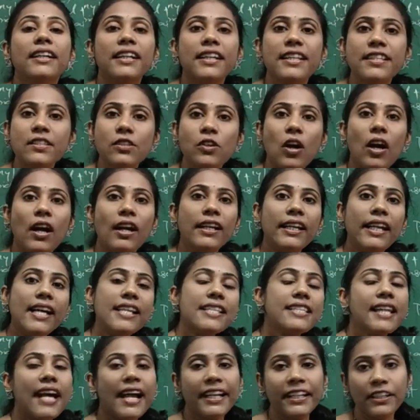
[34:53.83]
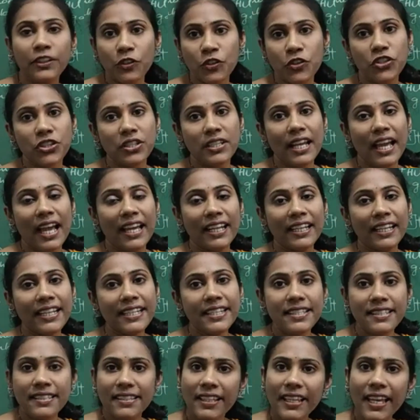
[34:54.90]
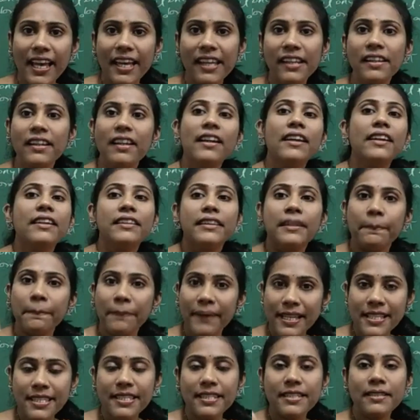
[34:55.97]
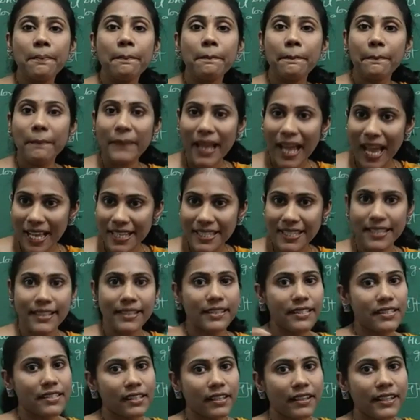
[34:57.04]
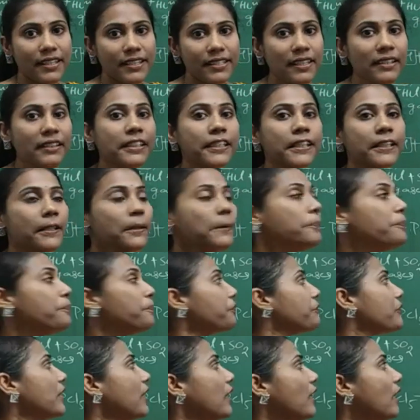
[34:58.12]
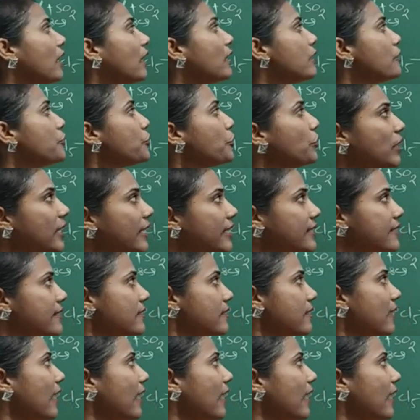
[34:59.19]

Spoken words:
is called as hydrogen halides. They are the best acids, isn't it? So let's